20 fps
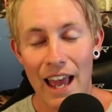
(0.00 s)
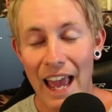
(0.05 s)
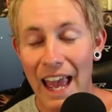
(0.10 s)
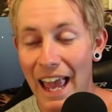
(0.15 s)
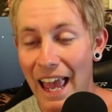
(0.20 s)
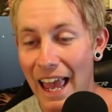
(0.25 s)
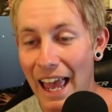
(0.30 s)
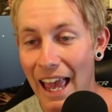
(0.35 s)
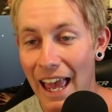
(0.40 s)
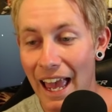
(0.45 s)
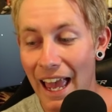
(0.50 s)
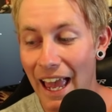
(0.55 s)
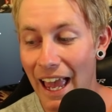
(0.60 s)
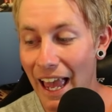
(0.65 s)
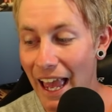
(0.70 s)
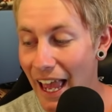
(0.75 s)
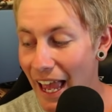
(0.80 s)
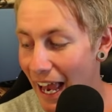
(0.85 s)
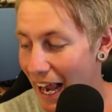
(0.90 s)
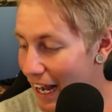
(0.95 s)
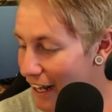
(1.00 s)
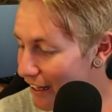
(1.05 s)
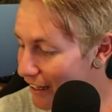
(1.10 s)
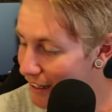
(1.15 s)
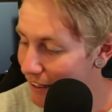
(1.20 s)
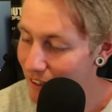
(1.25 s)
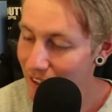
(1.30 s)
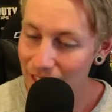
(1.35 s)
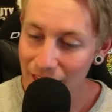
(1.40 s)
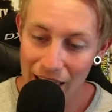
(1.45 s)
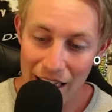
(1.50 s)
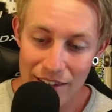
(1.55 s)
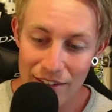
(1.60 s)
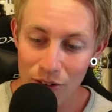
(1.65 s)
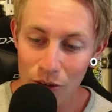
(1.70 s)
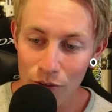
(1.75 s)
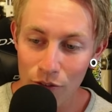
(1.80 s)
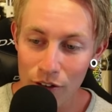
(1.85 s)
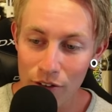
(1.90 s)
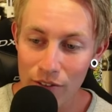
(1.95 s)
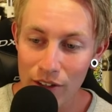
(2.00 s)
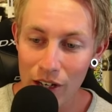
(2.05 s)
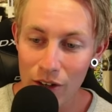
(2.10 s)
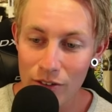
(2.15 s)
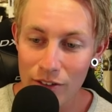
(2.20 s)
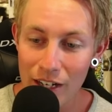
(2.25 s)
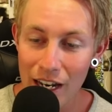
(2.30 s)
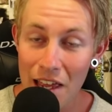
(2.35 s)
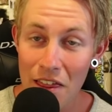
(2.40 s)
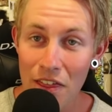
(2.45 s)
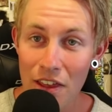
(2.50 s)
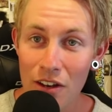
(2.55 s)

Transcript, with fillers: And that's all for the video today.